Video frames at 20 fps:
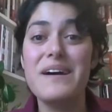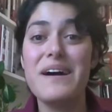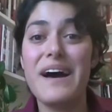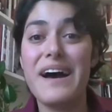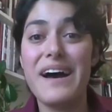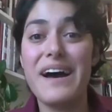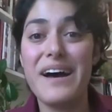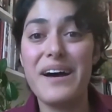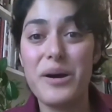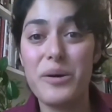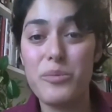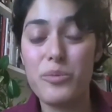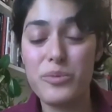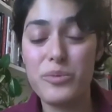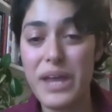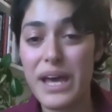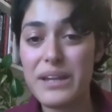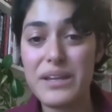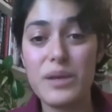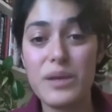
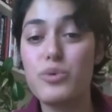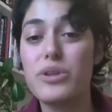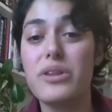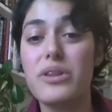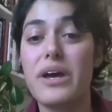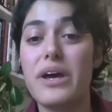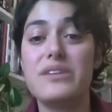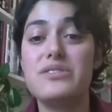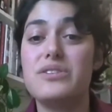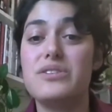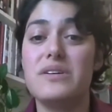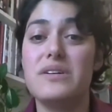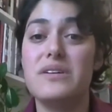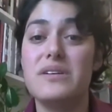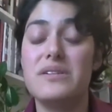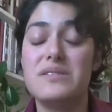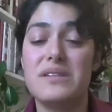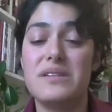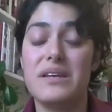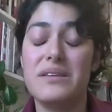that he would like
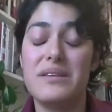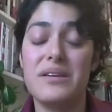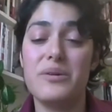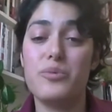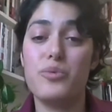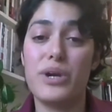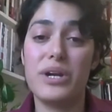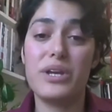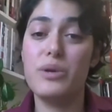where